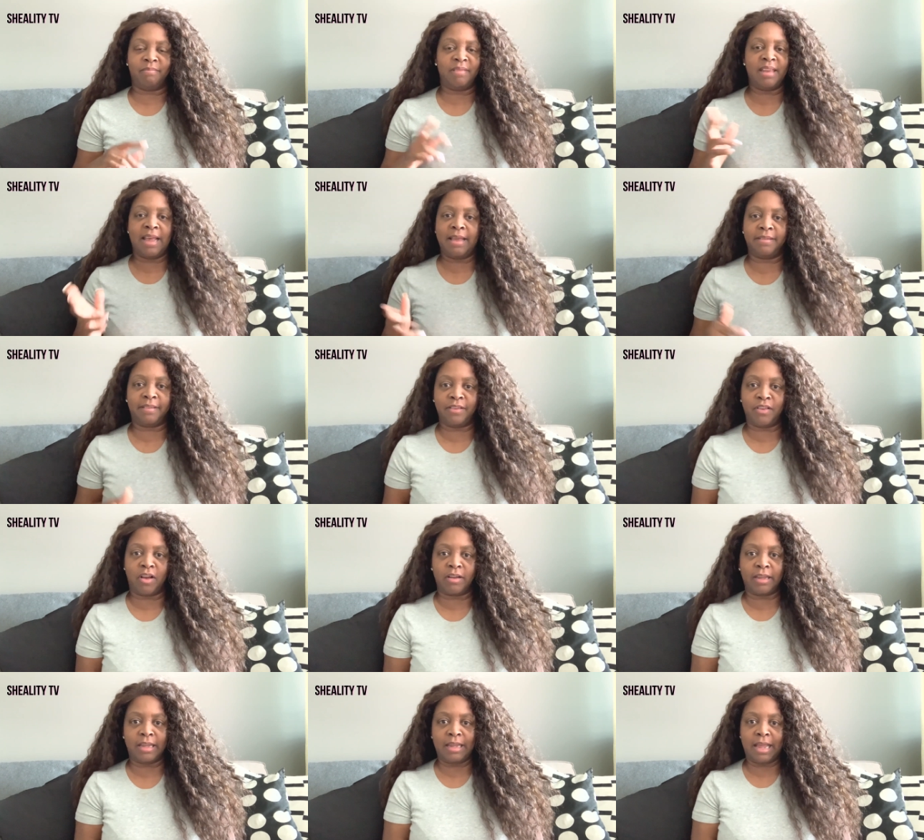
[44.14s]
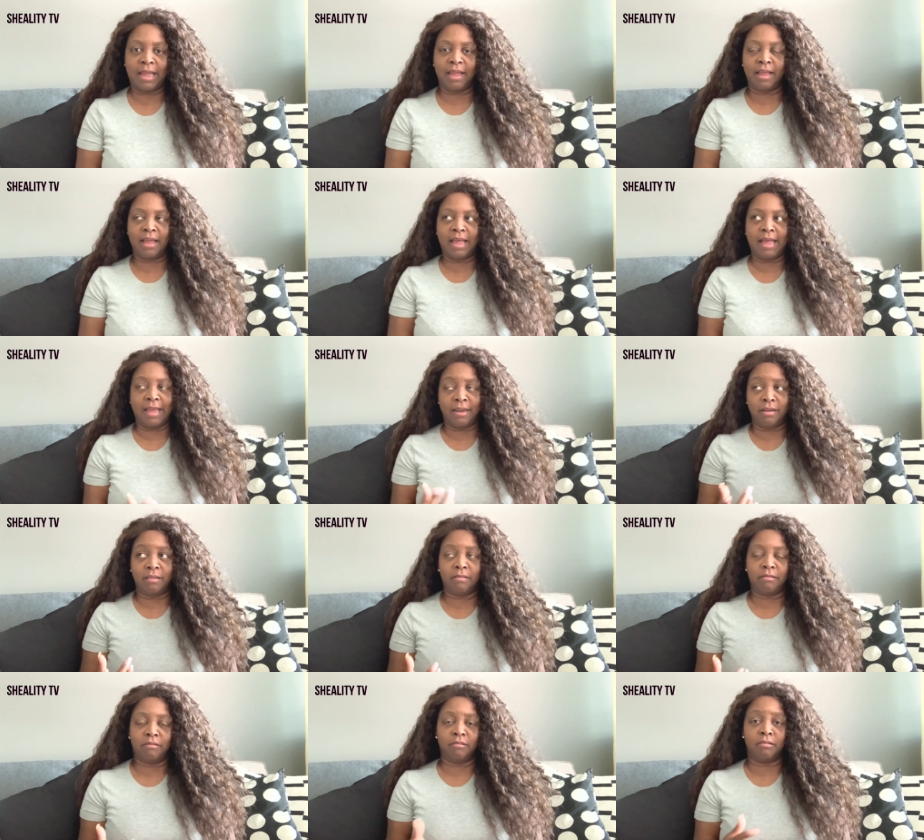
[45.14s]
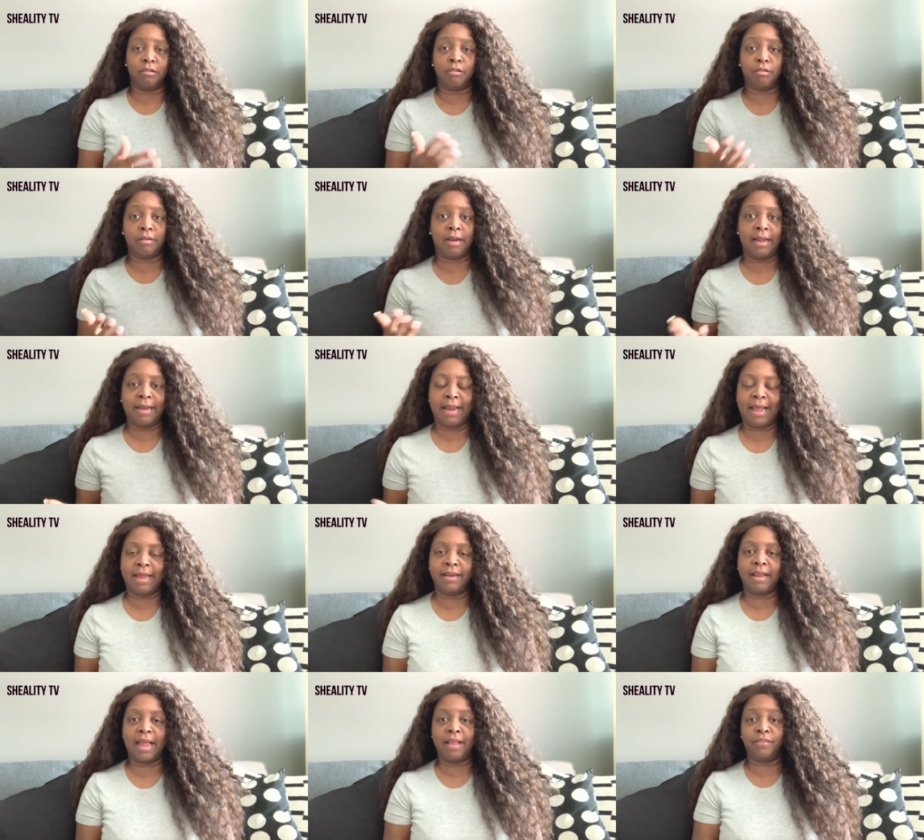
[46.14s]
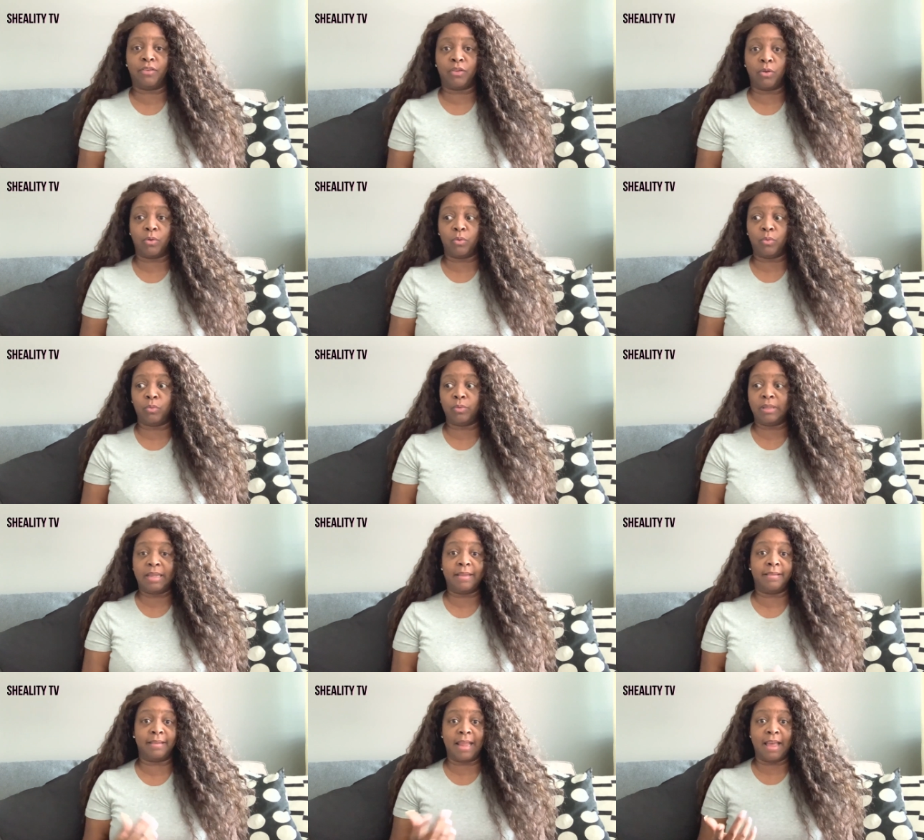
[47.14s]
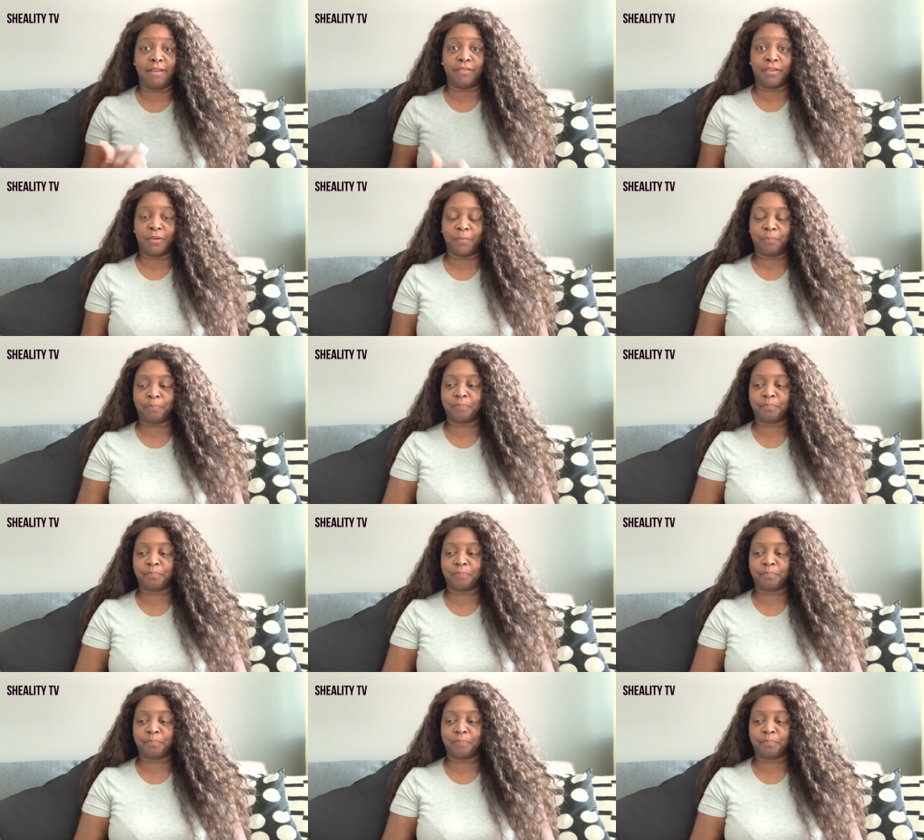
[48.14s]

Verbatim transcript: nasty talking Ed or her and Ed. And so Liz left,